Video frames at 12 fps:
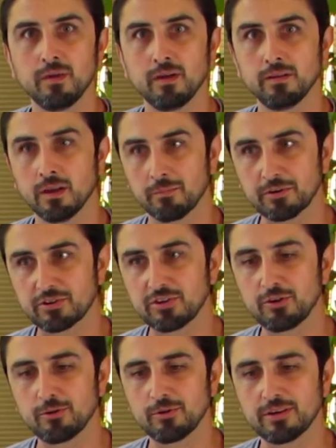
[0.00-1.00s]
number
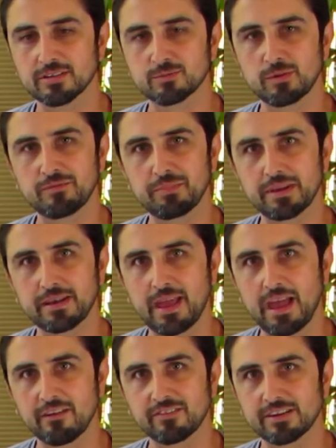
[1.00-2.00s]
two is we've been
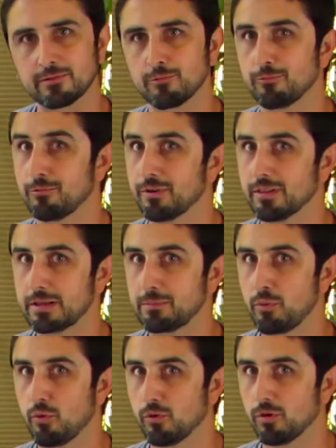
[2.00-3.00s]
having really
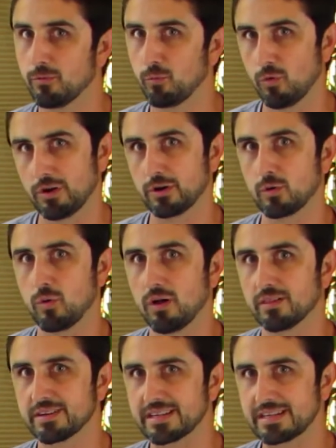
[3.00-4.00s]
poor water
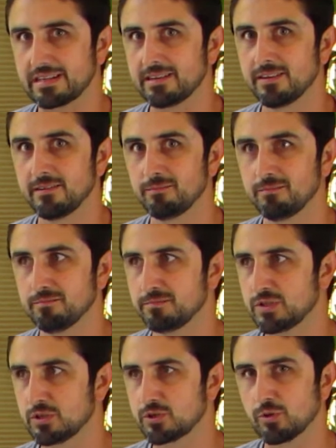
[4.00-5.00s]
quality
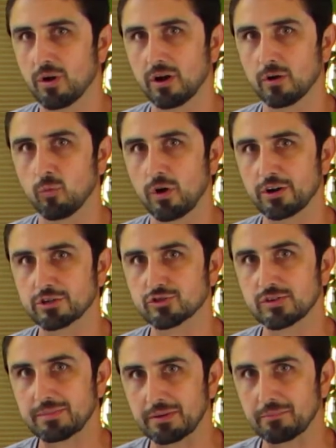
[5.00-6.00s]
due to our water
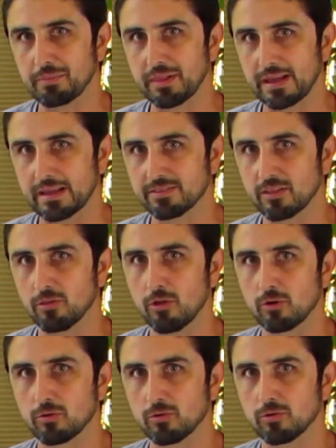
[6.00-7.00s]
treatment plant. The
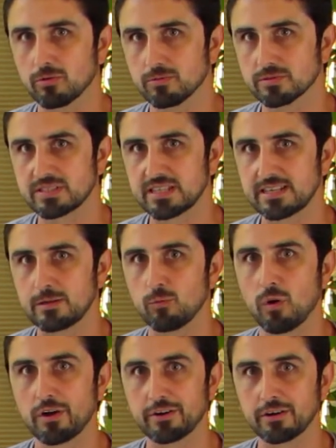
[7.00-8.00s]
local city
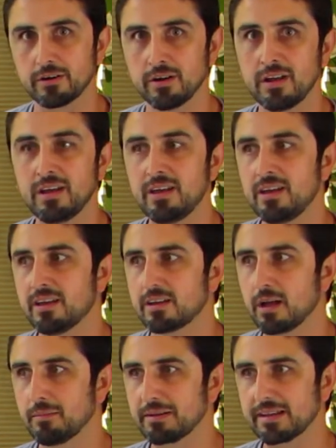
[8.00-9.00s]
water
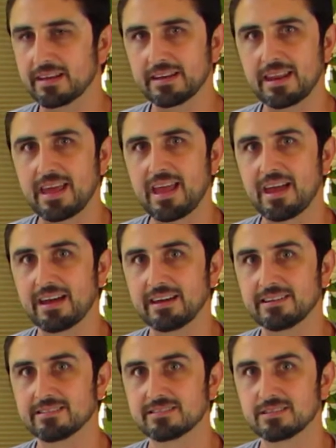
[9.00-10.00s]
coming in
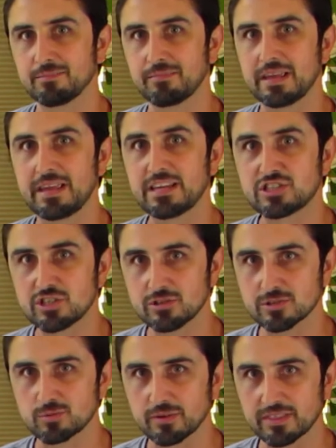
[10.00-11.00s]
had some
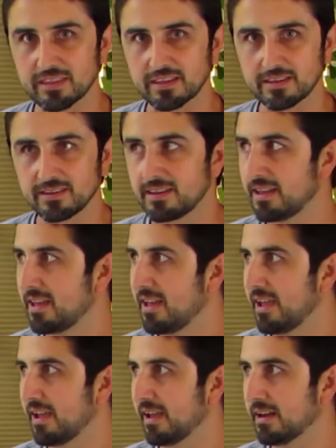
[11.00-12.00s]
issues with it,
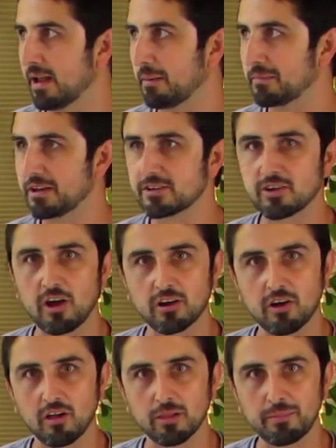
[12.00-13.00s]
and I'm going to talk
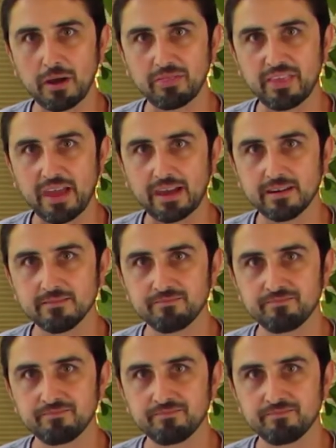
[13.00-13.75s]
all about that.